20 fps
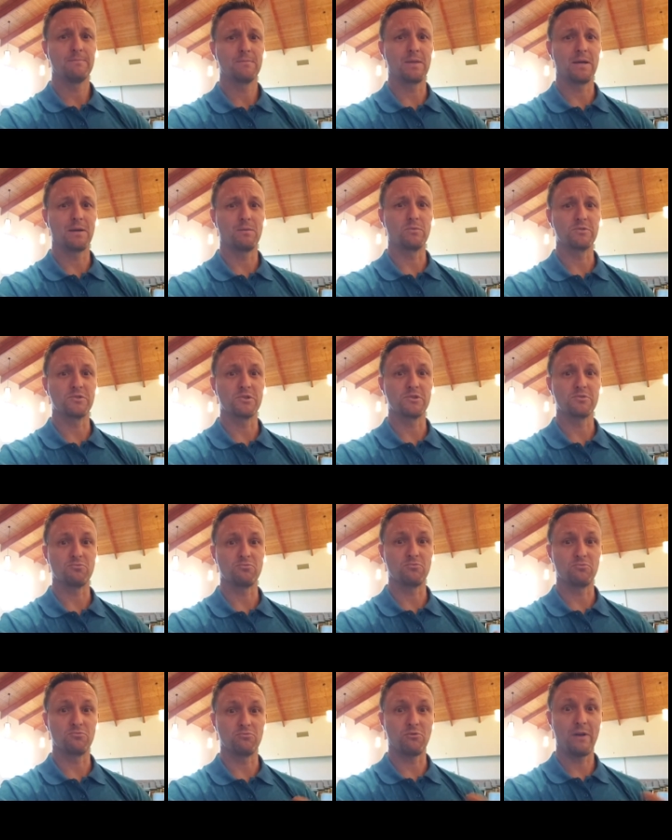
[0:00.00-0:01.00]
that will just
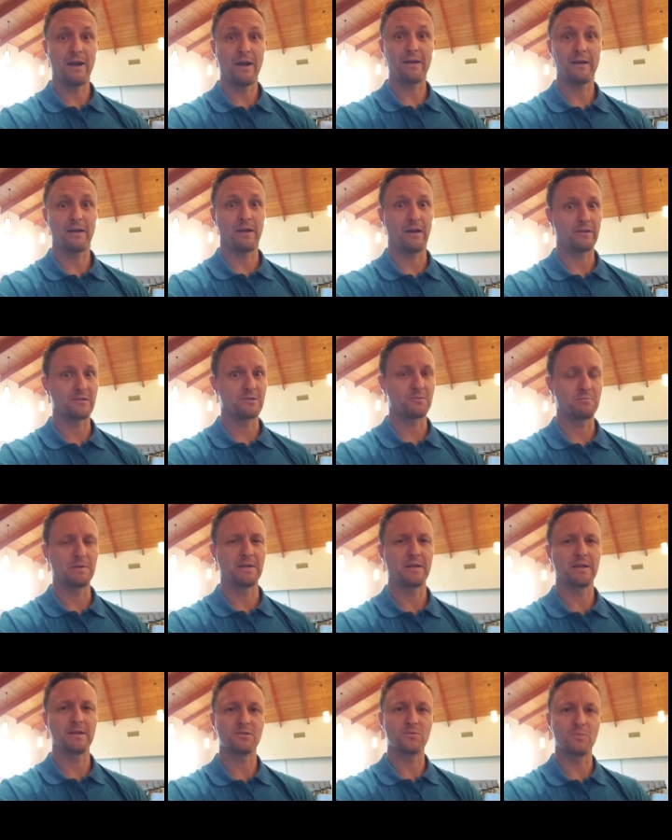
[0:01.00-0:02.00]
wreck us
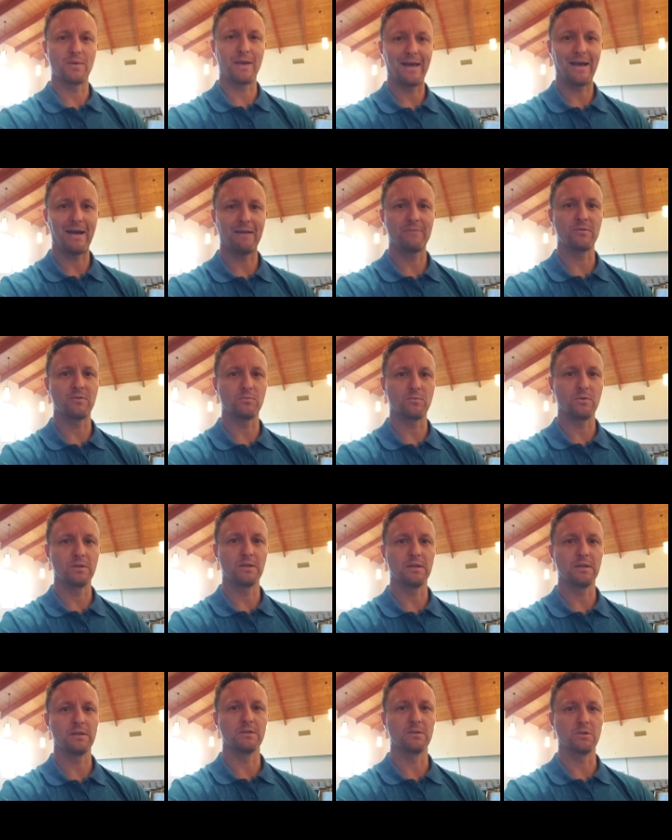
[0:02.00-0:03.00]
because we haven't
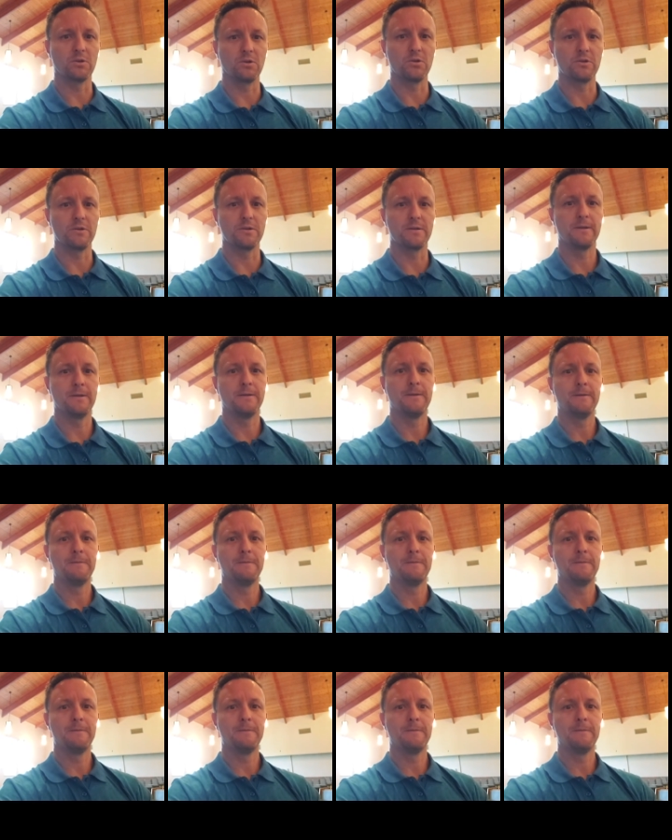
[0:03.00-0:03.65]
really learned